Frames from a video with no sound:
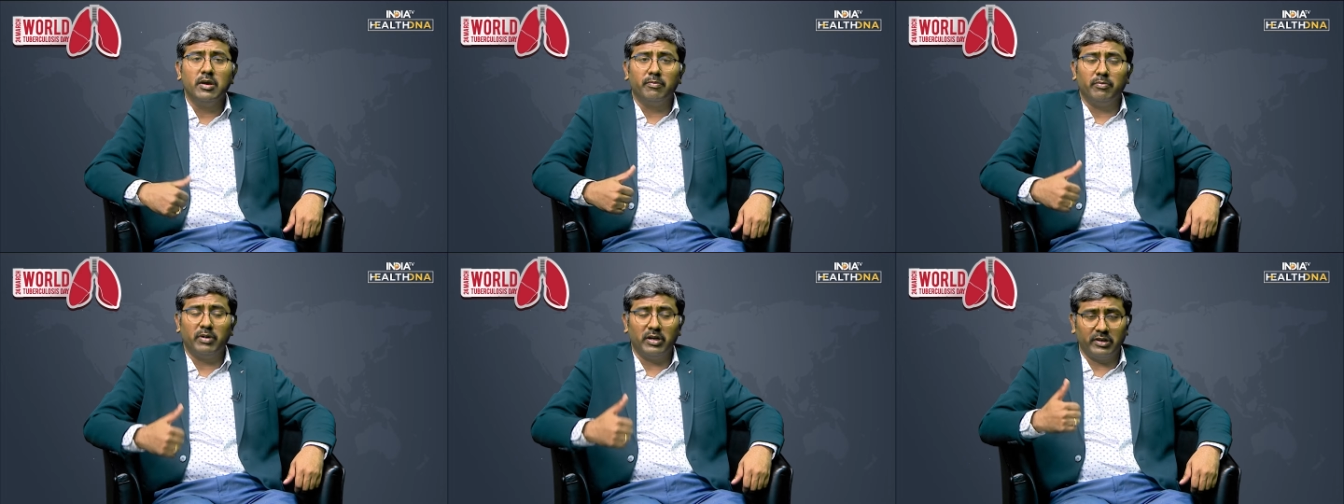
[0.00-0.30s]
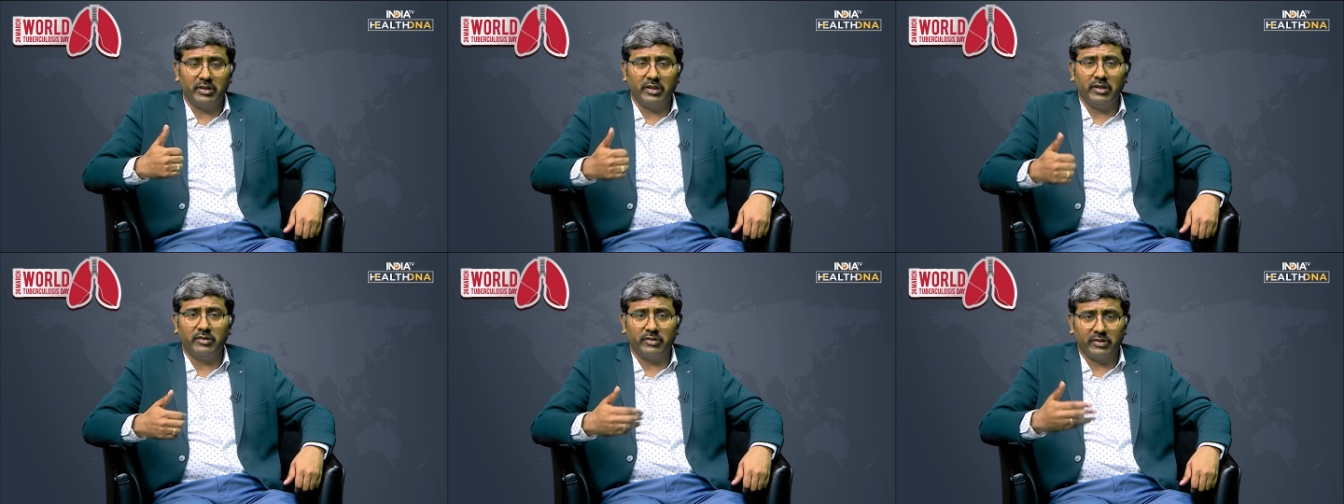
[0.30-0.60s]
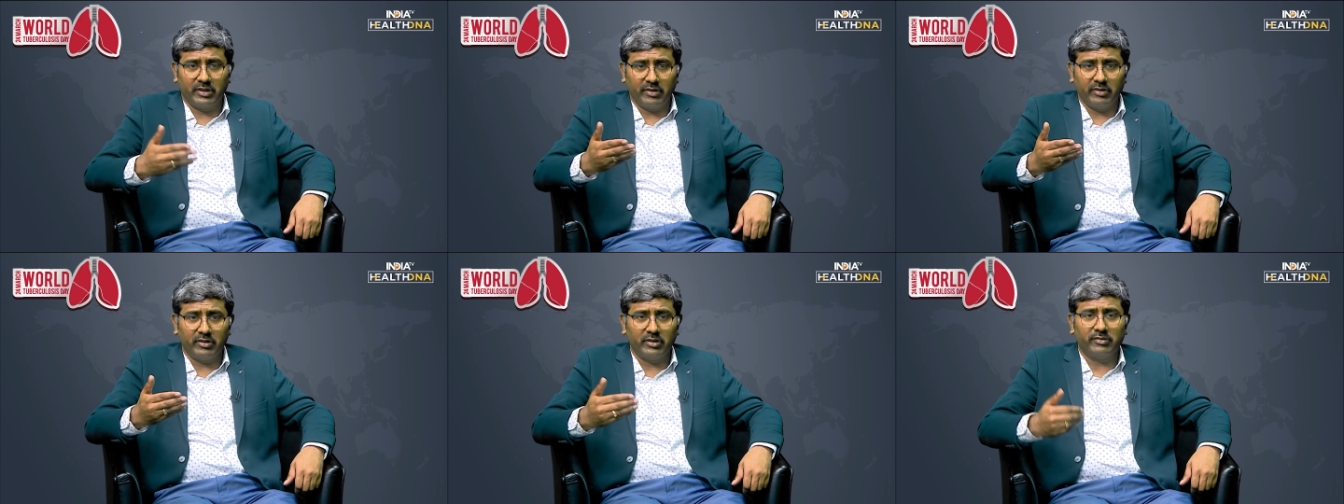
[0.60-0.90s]
But they,
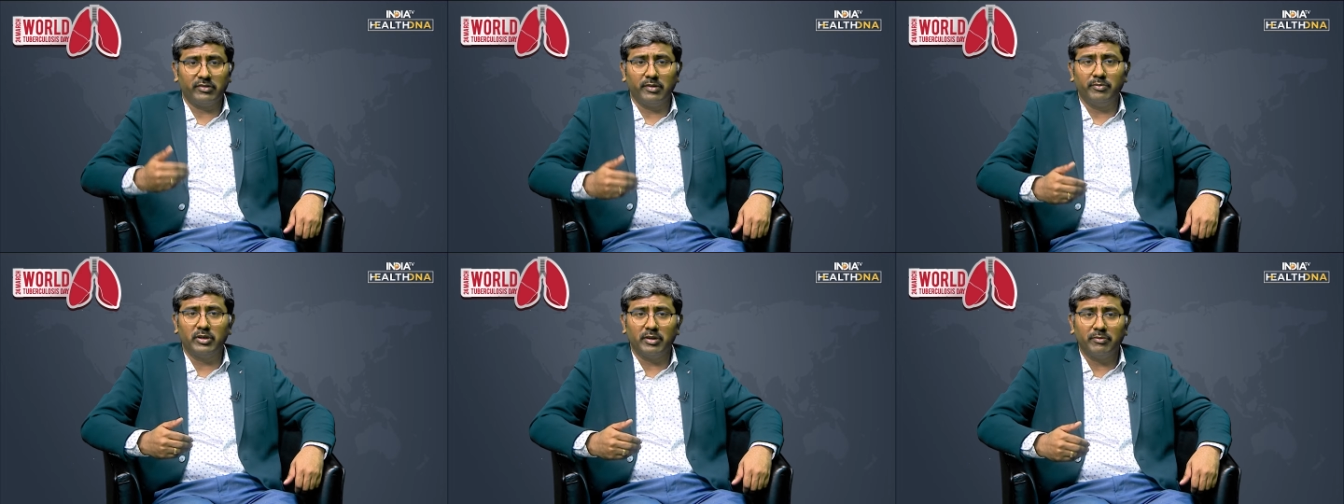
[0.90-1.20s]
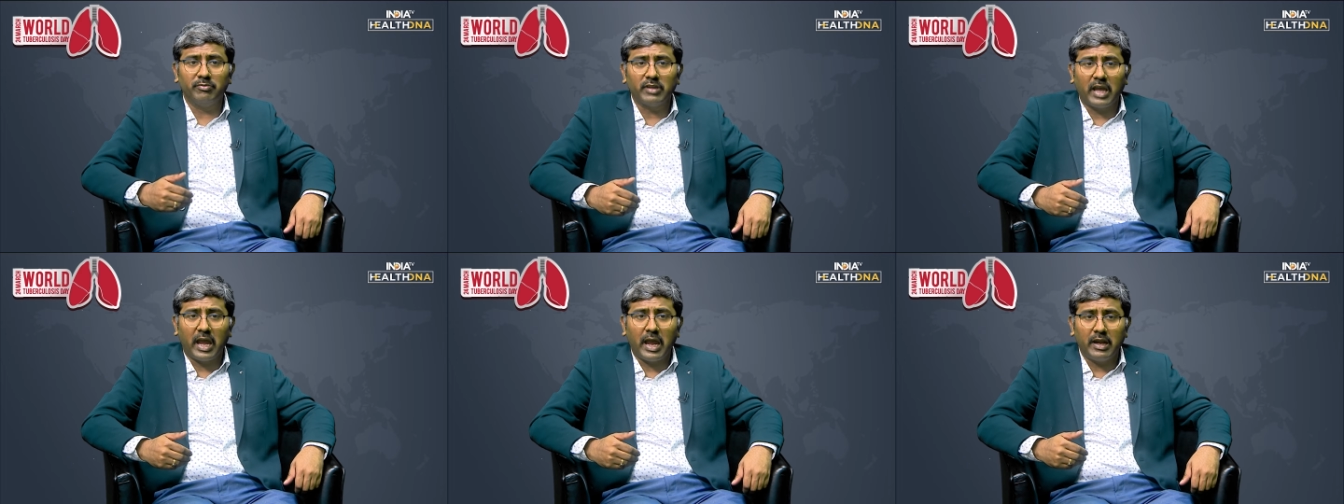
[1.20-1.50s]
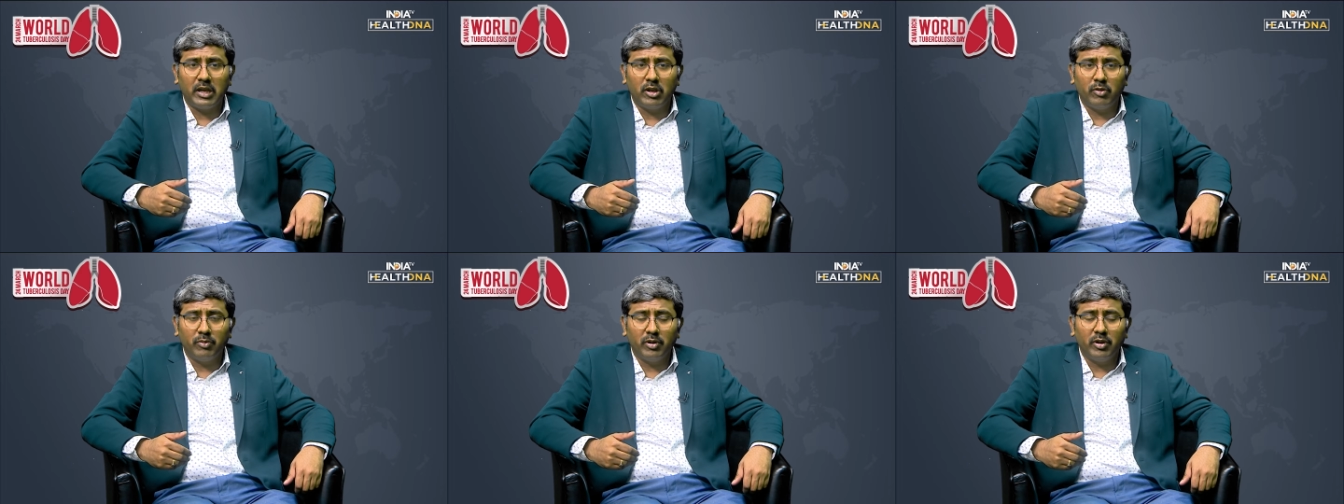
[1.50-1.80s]
they, the symptoms
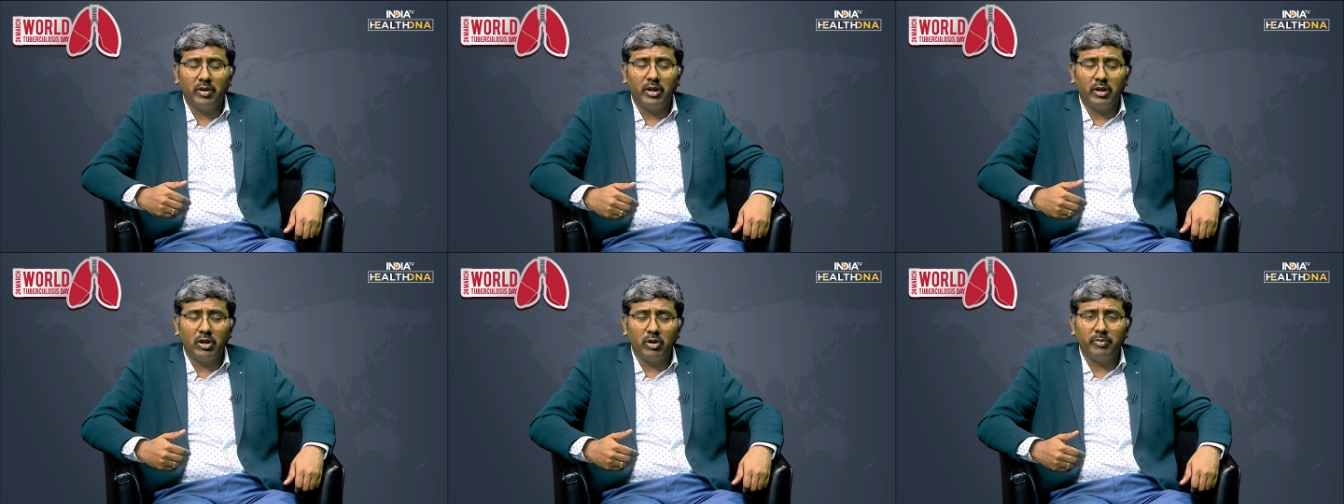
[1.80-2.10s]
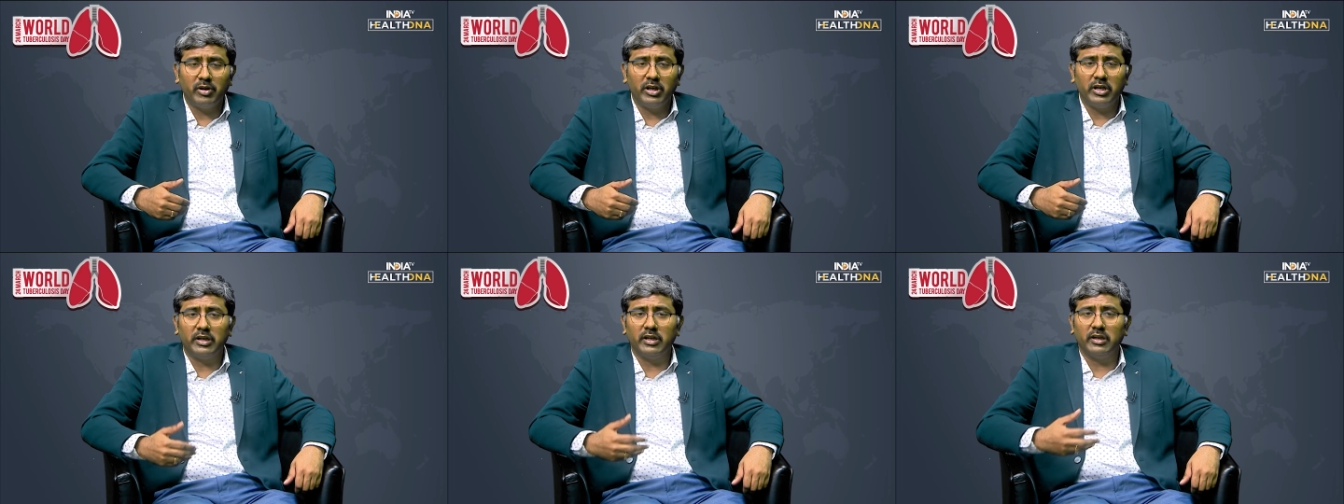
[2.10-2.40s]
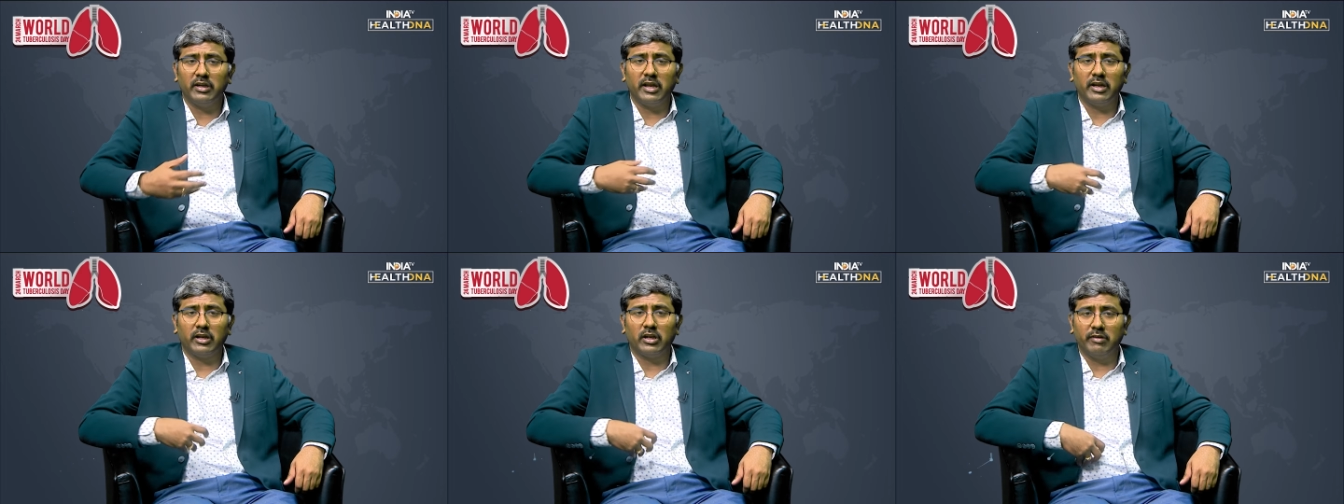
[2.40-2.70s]
I'm
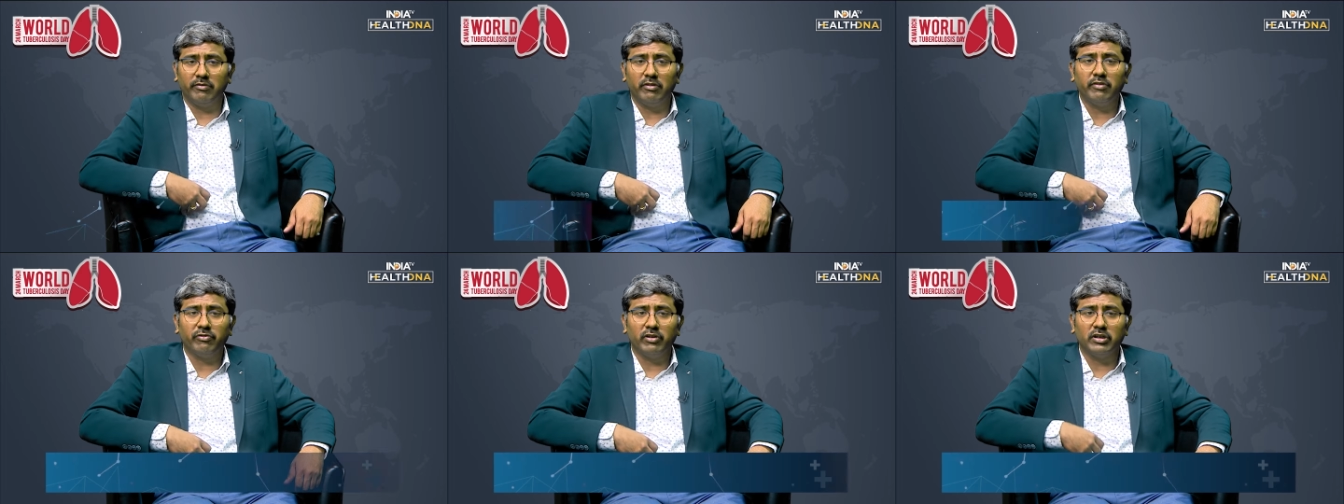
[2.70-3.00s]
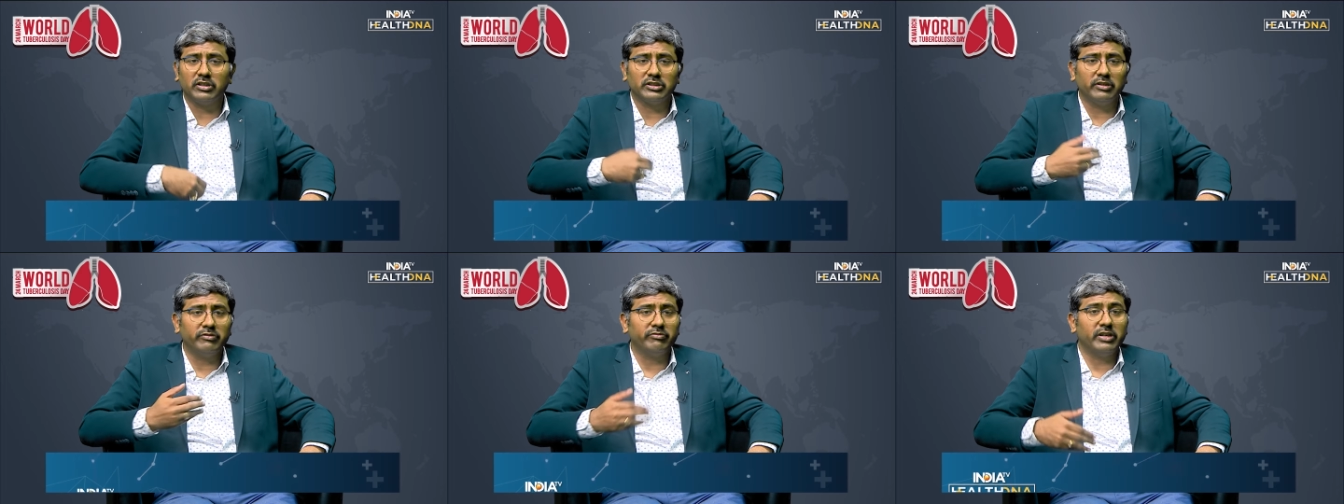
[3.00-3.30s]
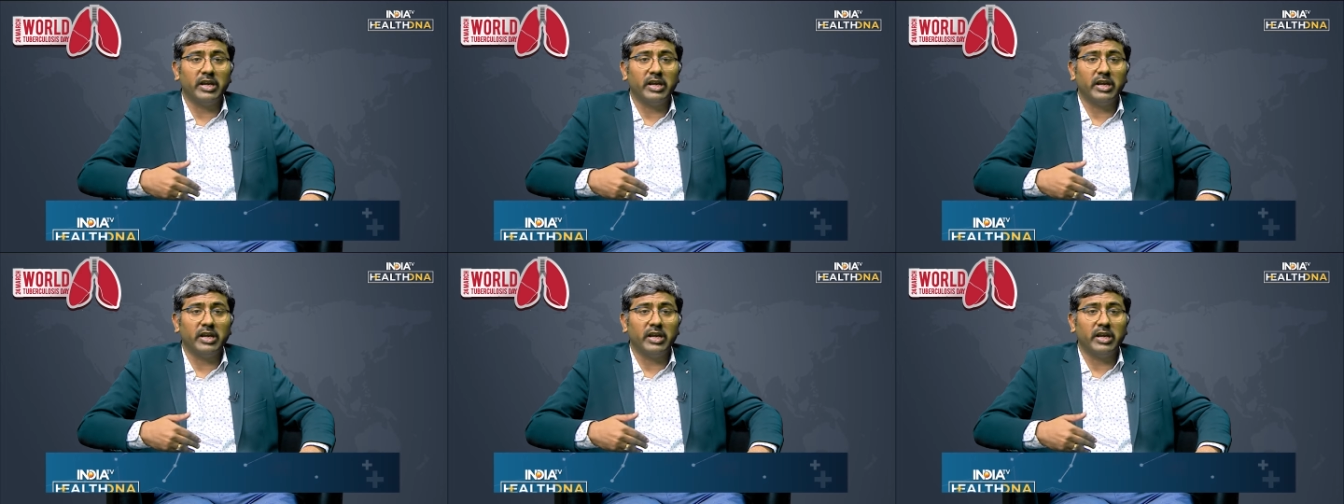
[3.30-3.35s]
enumerating like liver function,